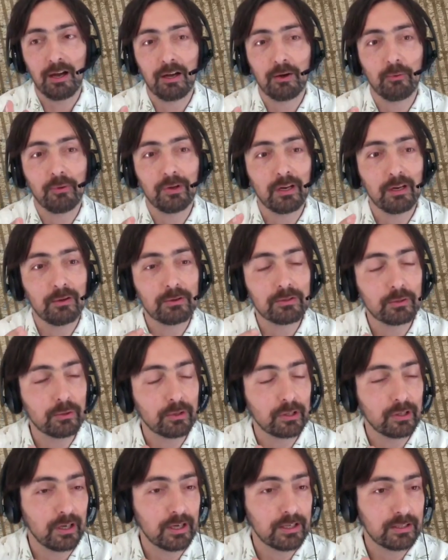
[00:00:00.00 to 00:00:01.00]
when I was
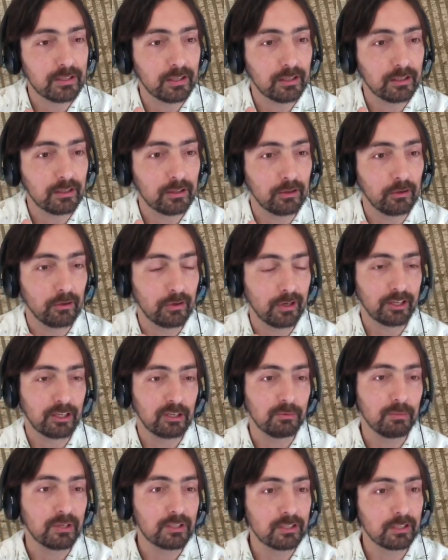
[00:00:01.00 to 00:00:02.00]
organizing an online
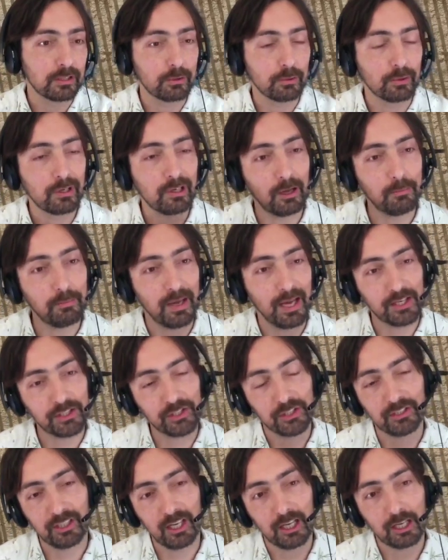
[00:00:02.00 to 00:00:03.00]
community called Climate
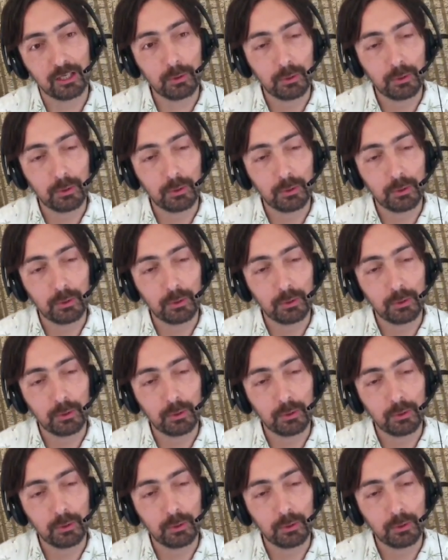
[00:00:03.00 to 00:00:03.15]
Action Tech.